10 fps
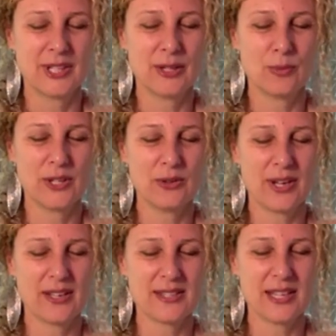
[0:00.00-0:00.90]
And when you
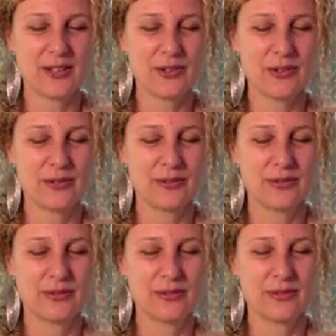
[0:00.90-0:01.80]
exhale,
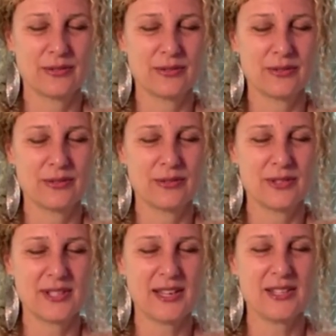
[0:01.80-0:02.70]

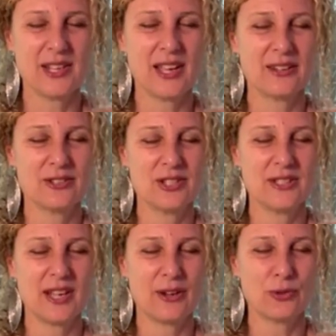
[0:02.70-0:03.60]
send the energy
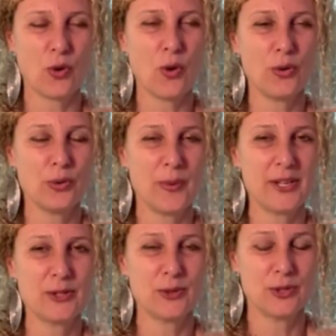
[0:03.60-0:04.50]
down all the
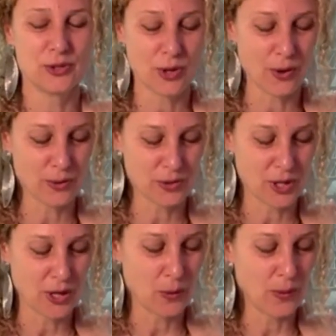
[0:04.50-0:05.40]
way to the toes,
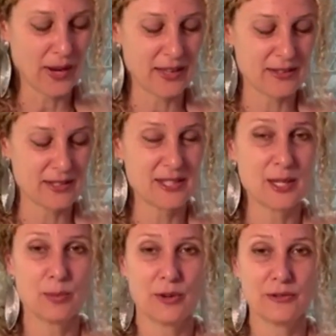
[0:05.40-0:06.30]
or at the
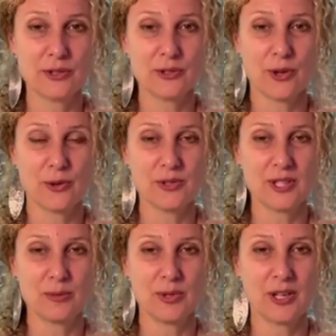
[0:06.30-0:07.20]
tip of the toes
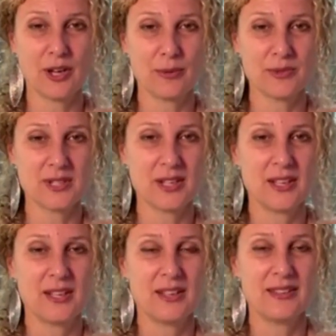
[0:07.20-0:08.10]
it becomes
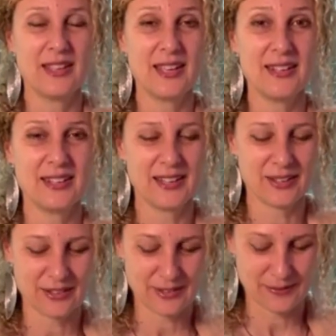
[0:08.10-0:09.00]
the
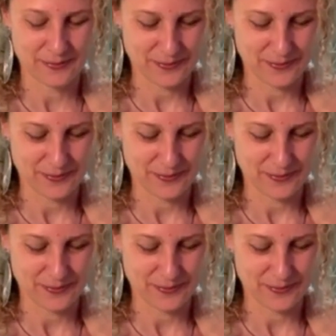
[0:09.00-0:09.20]
inhale.